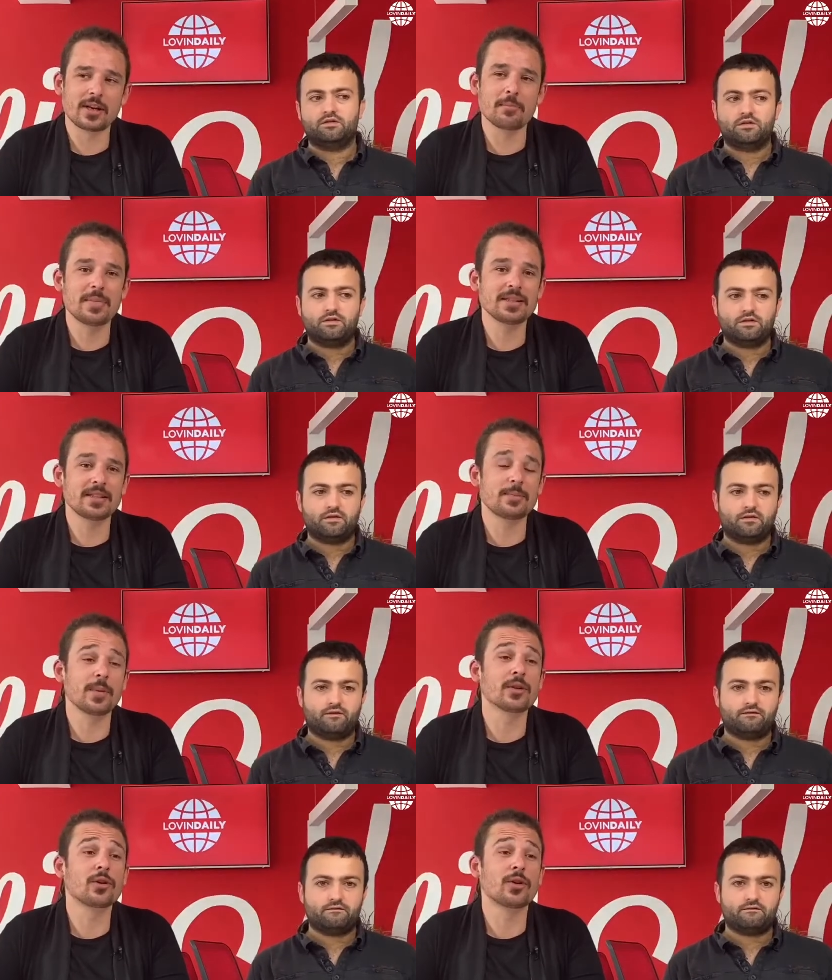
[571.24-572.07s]
Speaker 1: that a
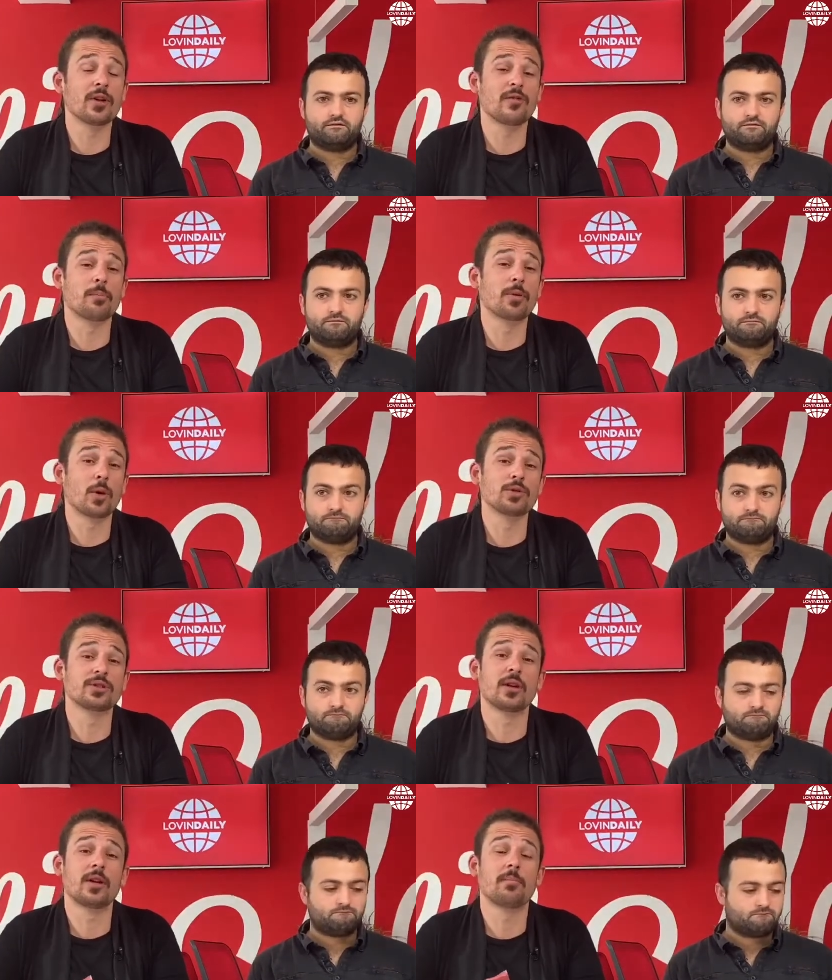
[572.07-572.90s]
businessman could have
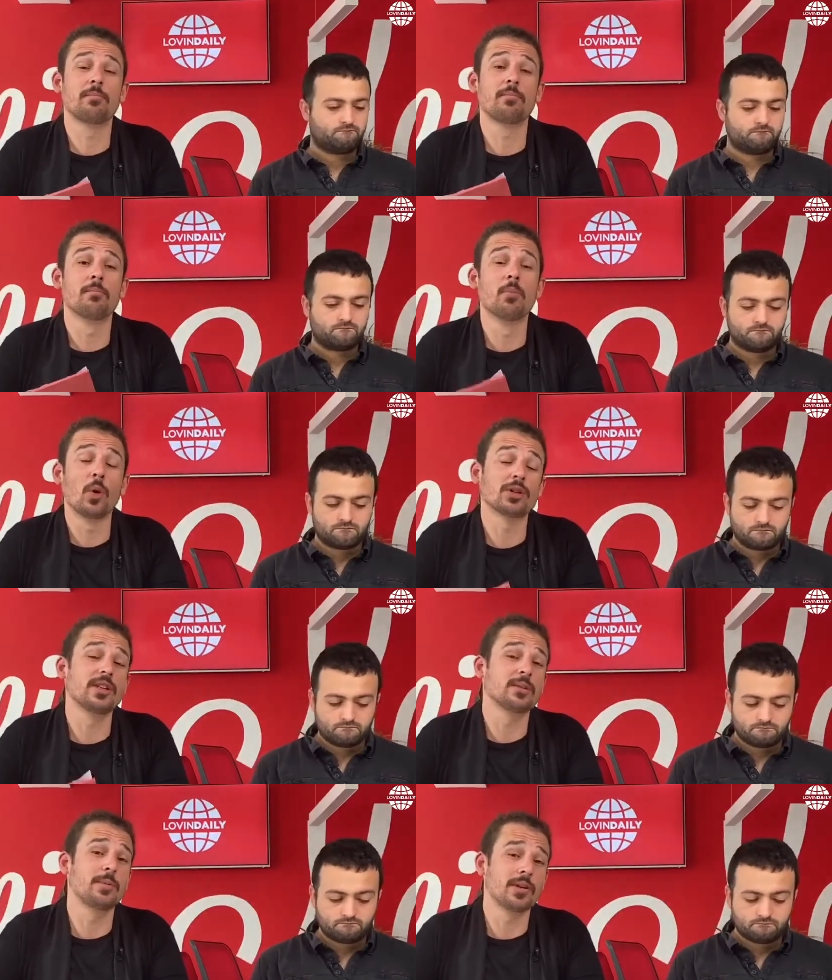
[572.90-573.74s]
approached a
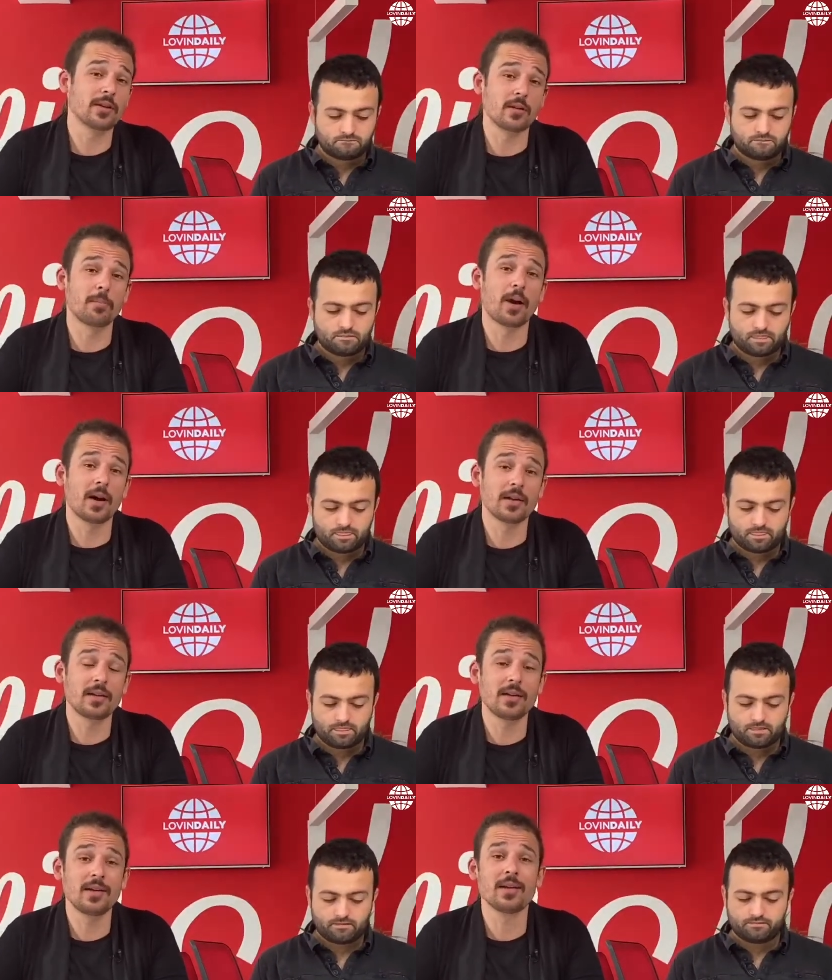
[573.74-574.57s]
Maltese political
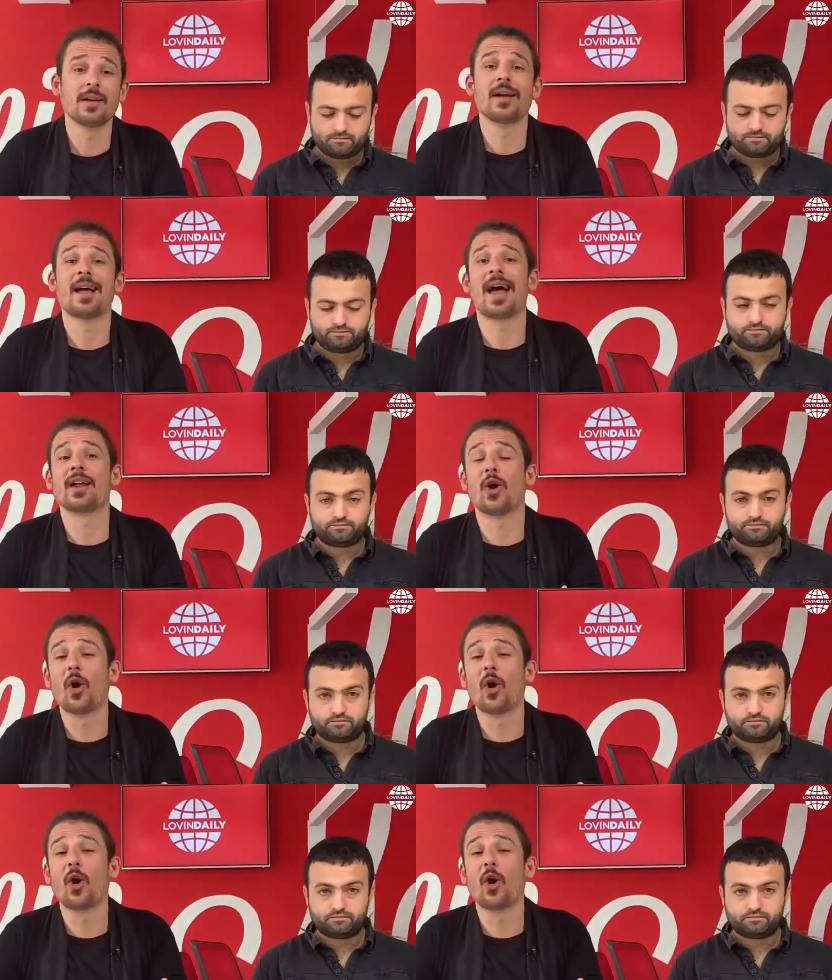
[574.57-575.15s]
party and